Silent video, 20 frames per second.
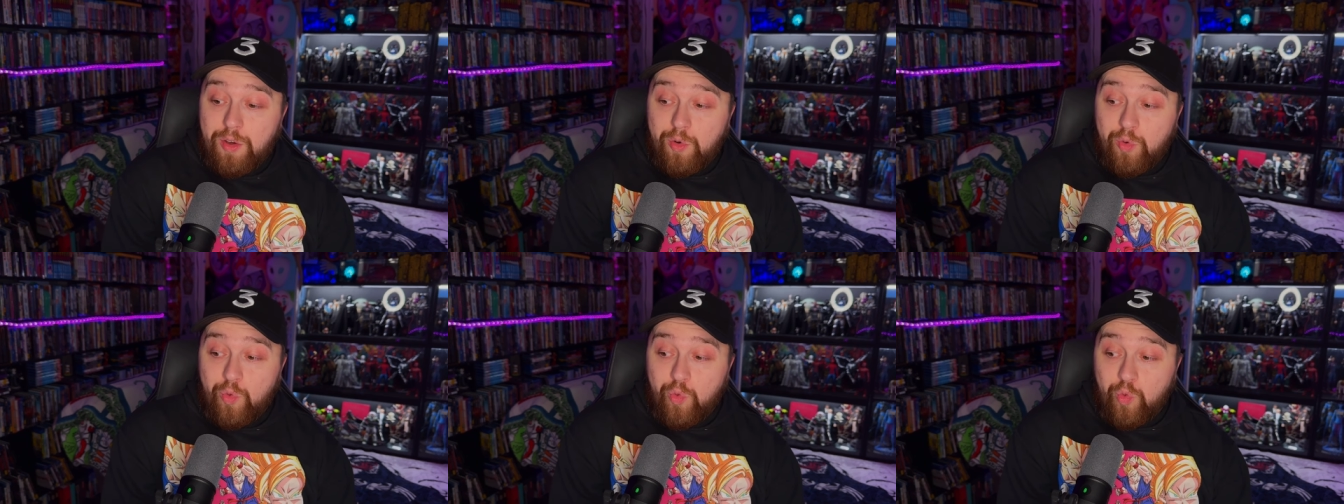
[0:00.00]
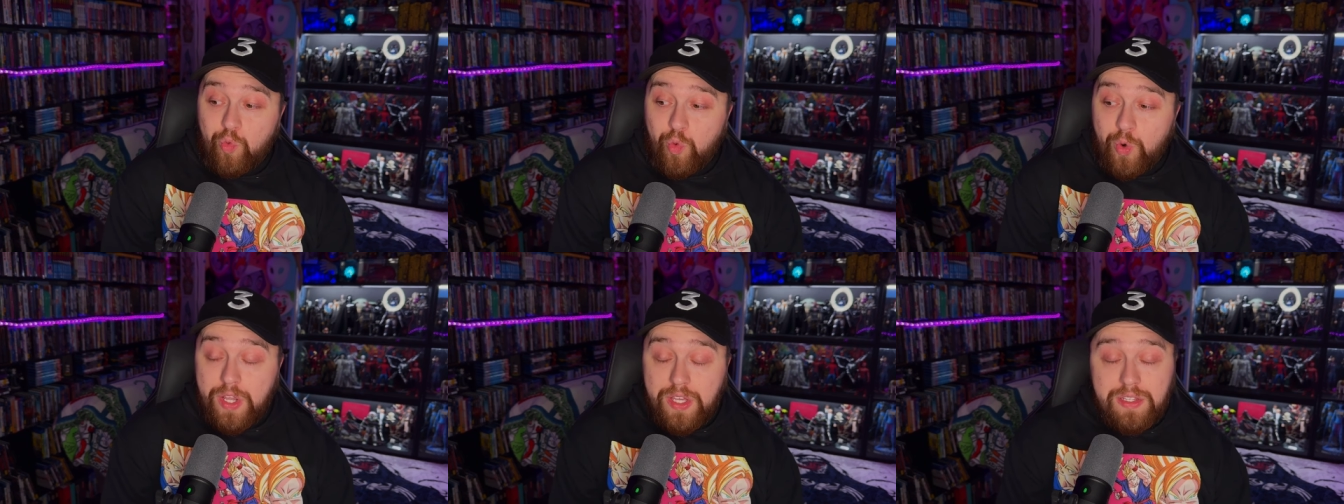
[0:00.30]

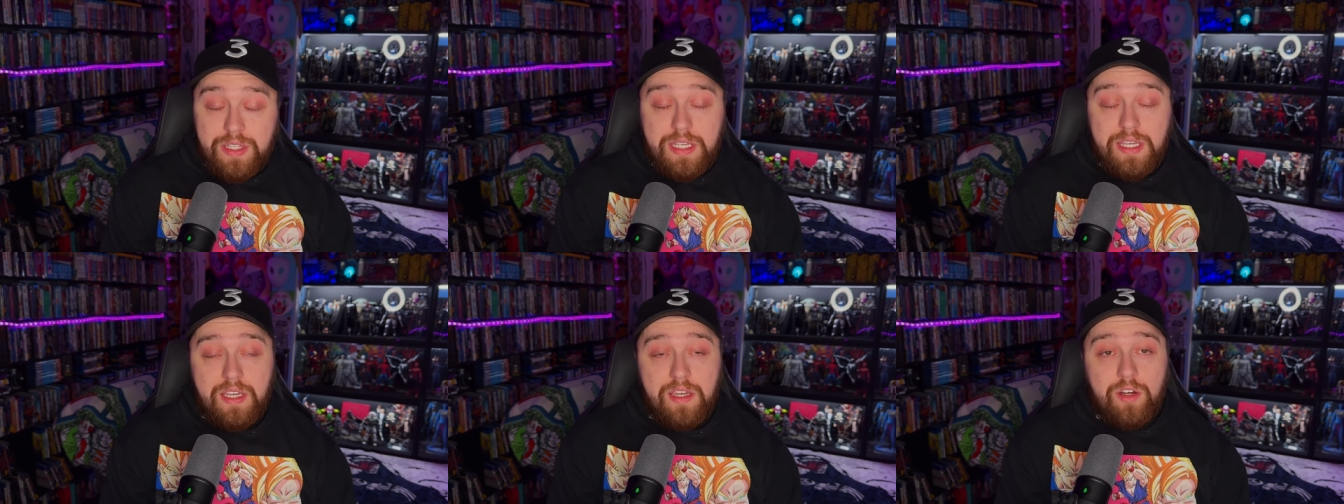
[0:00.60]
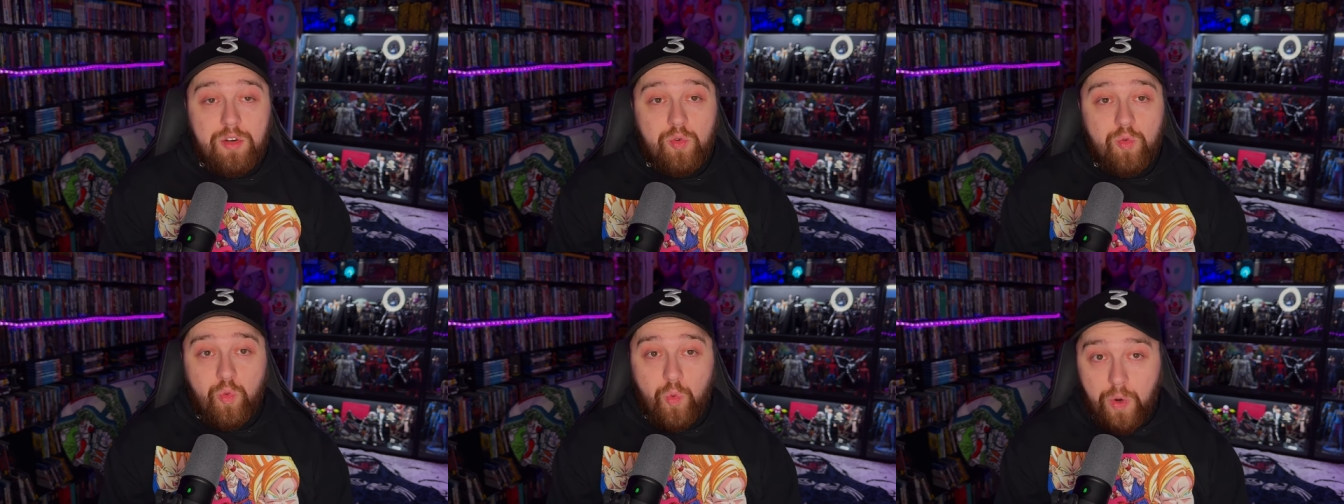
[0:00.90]
really,
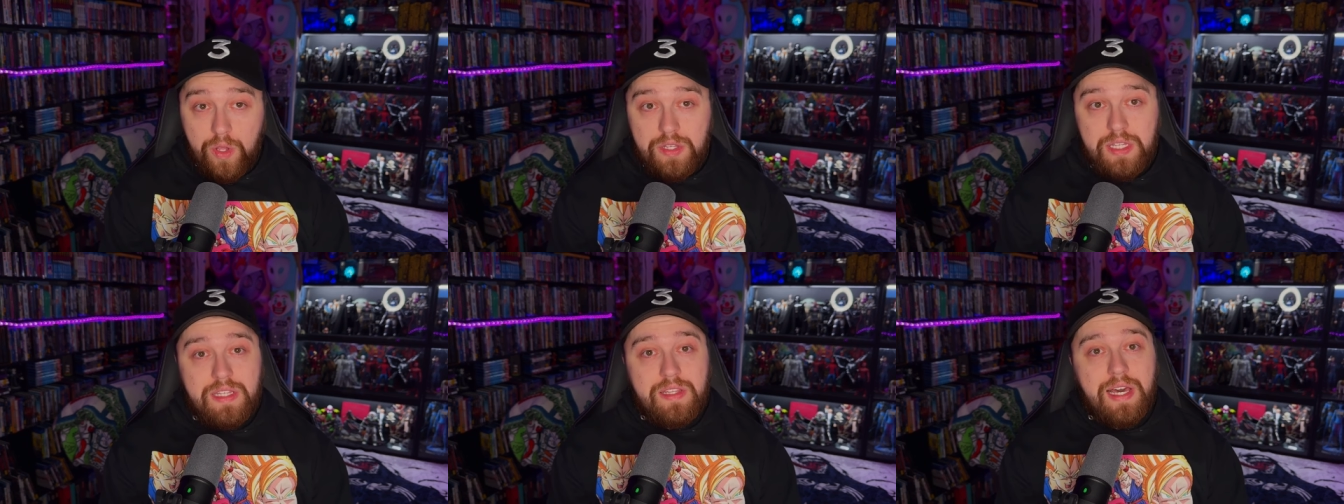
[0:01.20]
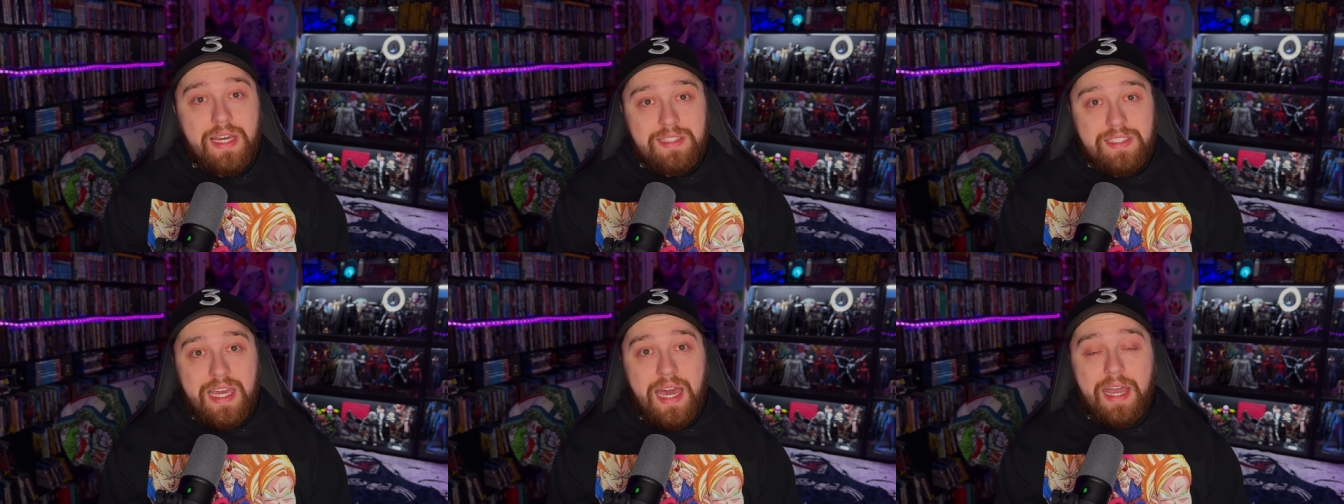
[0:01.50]
really
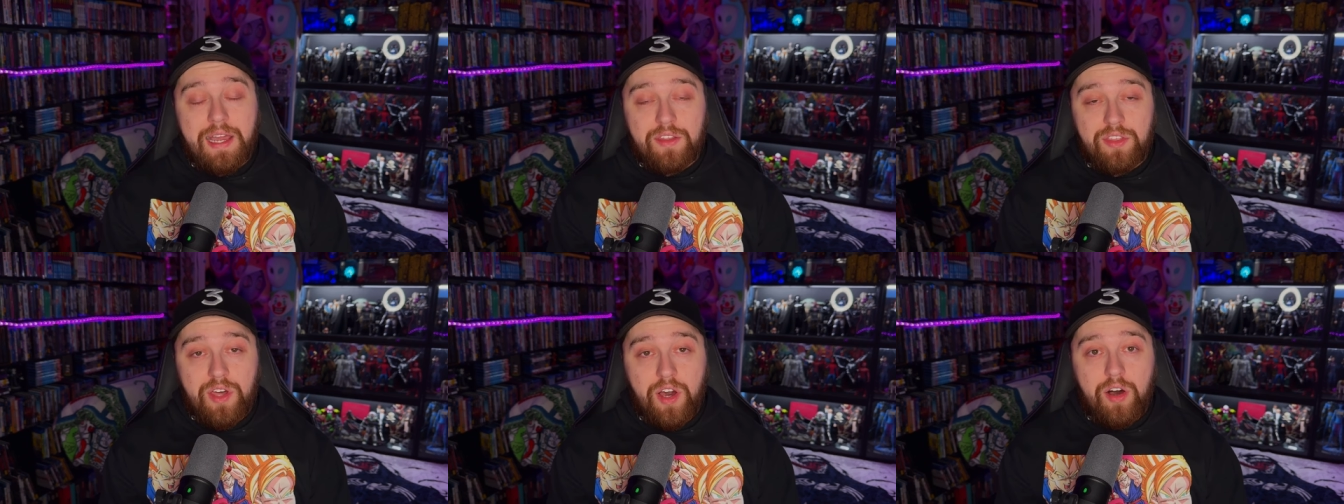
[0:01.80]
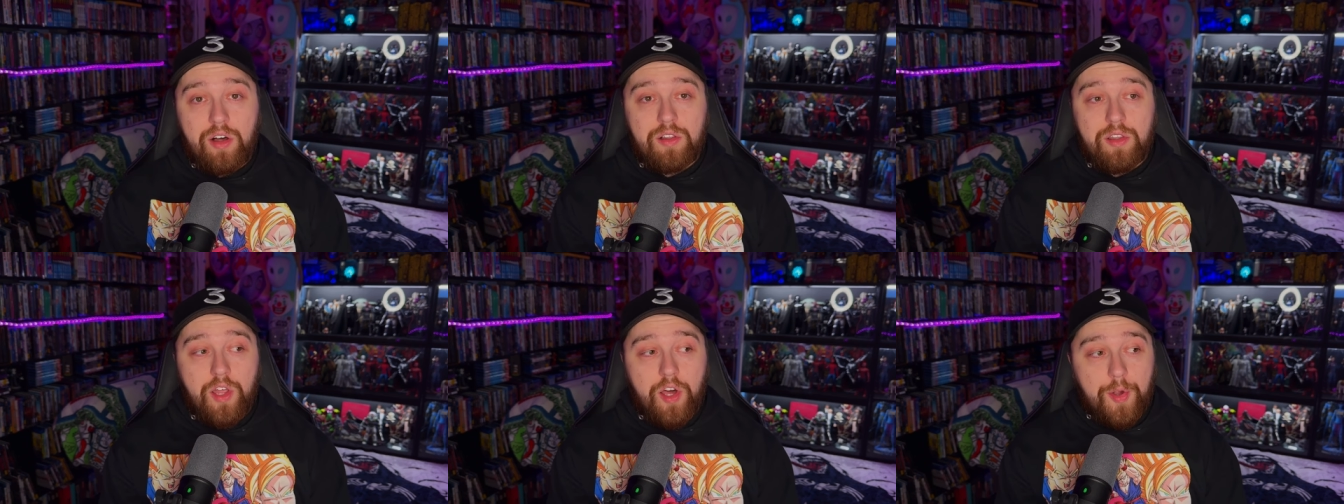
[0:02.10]
liked Agatha
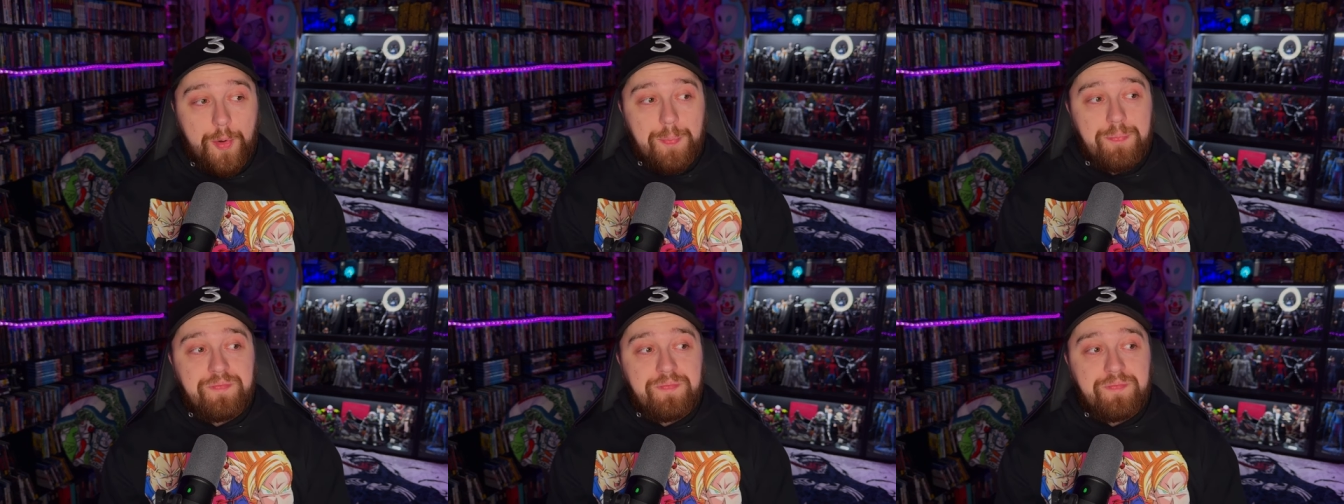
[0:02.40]
all along.